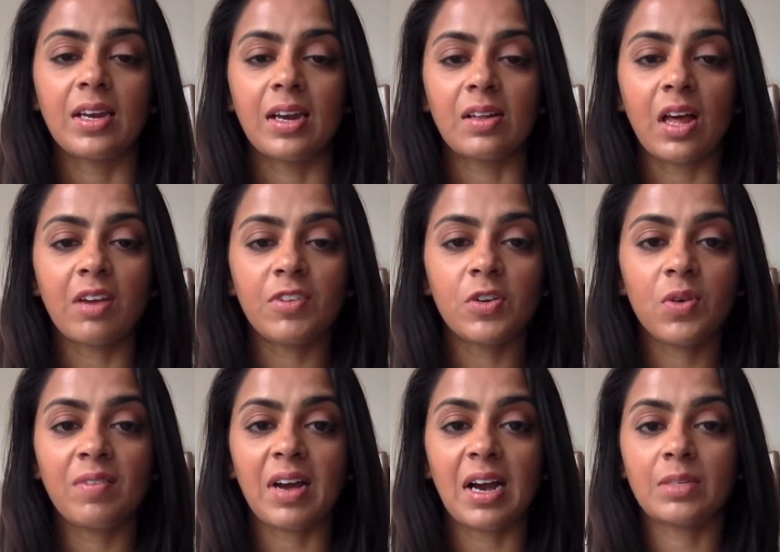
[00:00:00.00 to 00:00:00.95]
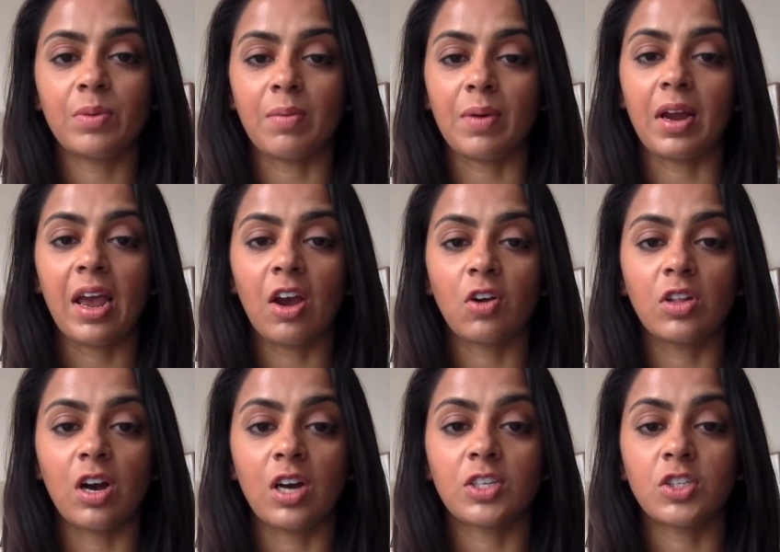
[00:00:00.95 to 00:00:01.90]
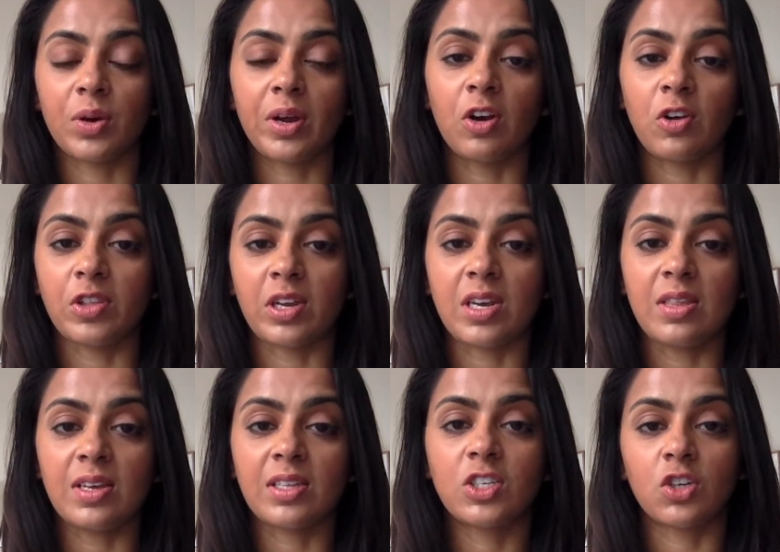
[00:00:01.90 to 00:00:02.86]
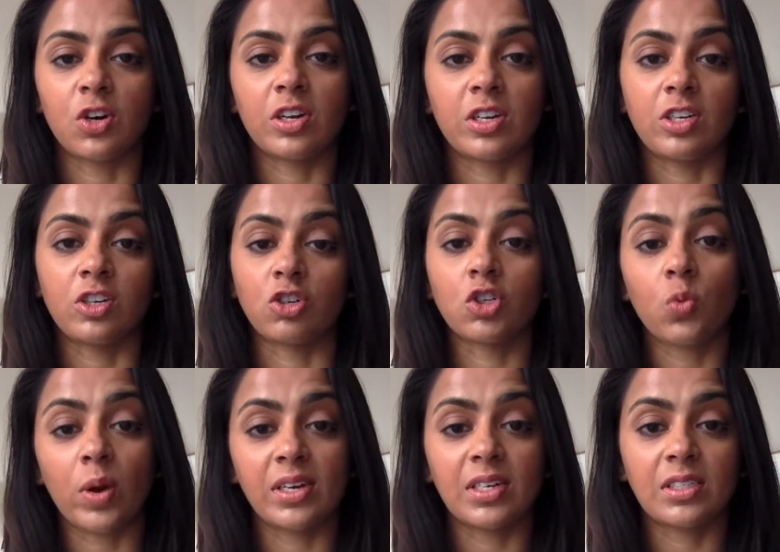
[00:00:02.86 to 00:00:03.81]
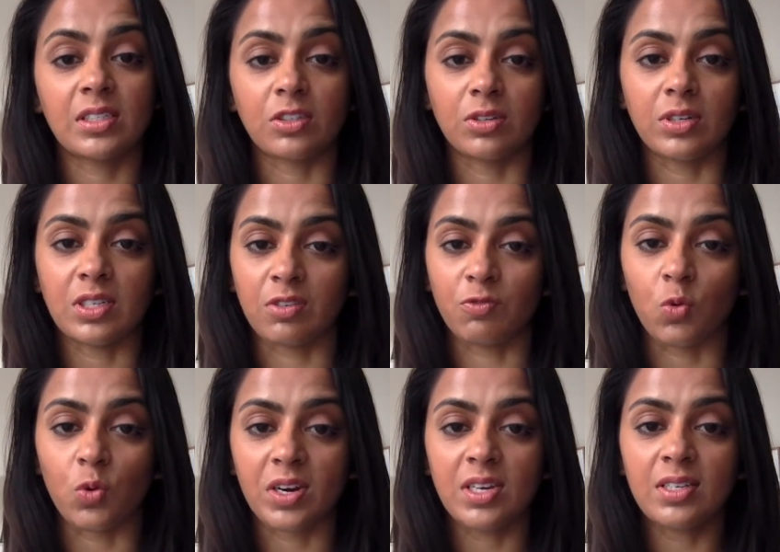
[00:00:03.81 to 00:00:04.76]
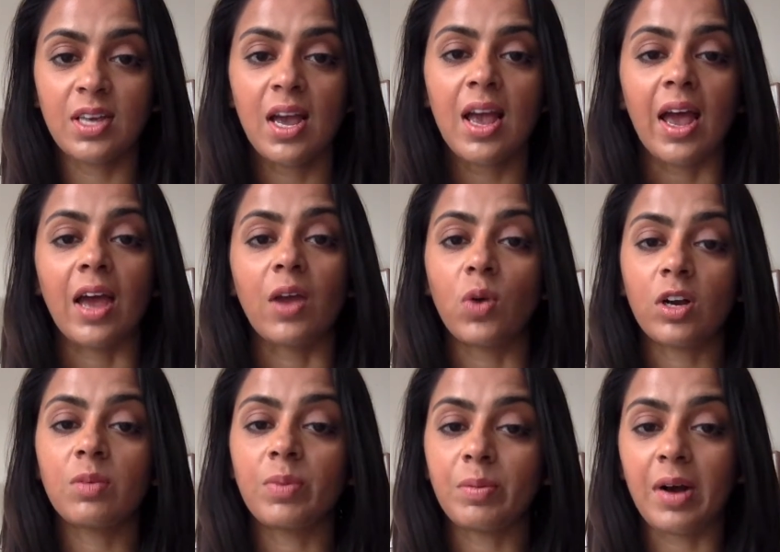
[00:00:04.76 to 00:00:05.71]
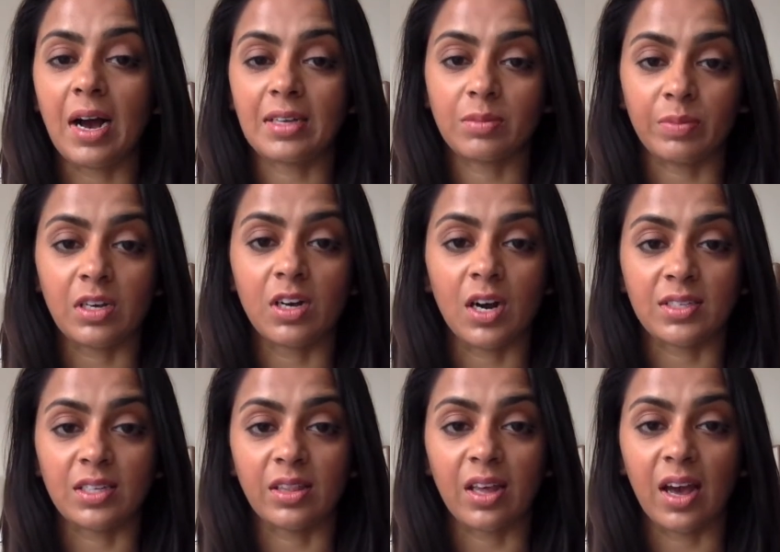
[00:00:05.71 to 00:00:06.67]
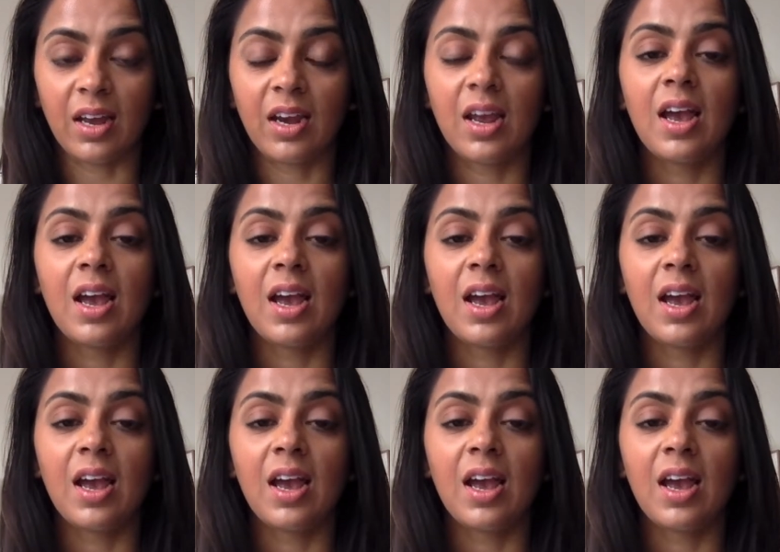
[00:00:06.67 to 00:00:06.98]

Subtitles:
Now, a lot of you have asked me about hair loss or hair thinning that started in your 20s, 30s, and 40s and what could be possibly causing that.